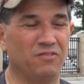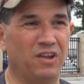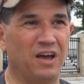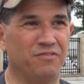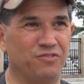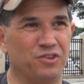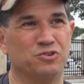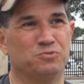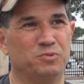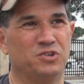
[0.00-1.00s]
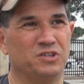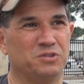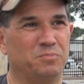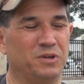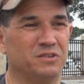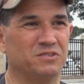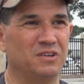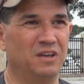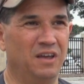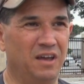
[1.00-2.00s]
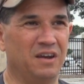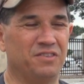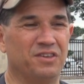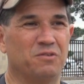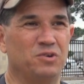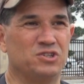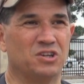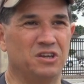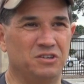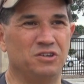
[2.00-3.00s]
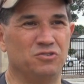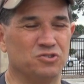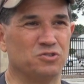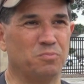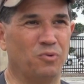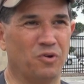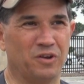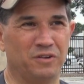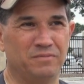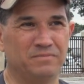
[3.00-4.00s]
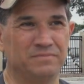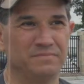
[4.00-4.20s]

of life for those participants. And I think we should continue to support it.